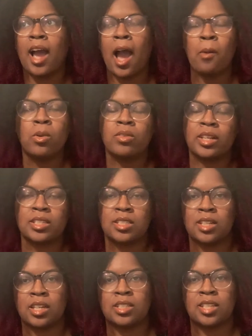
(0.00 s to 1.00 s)
I won't
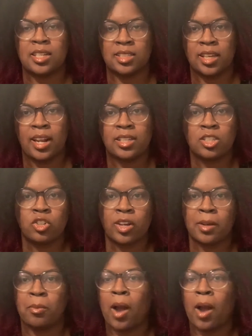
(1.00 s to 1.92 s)
necessarily say Zane has a drinking